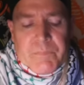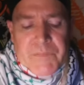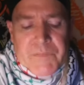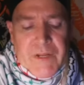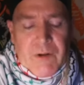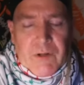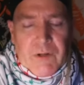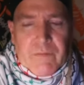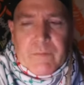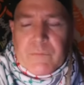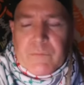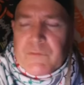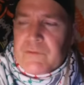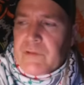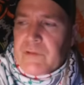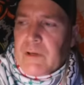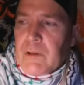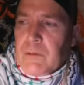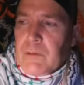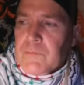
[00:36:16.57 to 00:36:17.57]
in and of
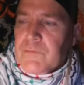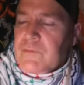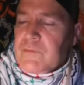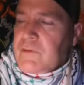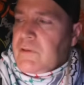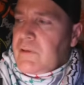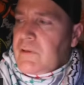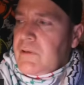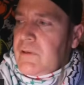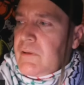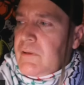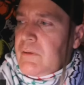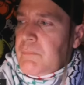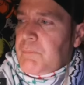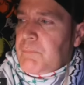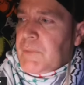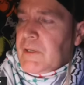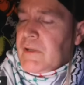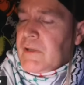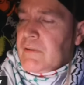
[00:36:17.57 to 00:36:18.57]
themselves,
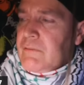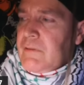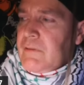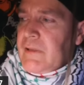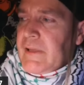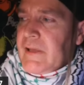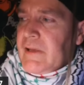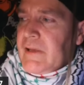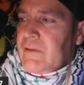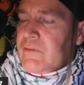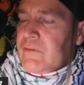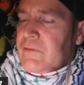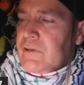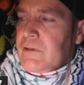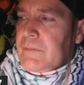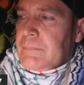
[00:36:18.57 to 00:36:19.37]
but as